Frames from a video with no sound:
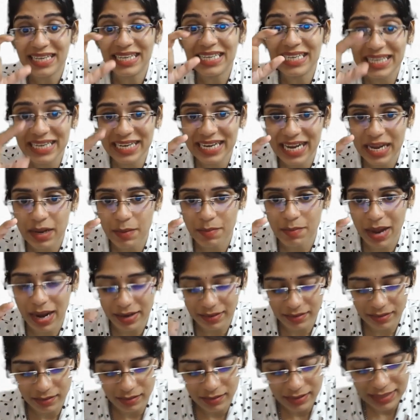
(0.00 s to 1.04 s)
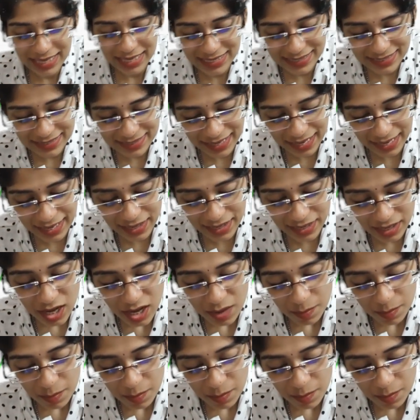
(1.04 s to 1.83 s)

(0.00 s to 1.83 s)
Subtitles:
grey matter inside,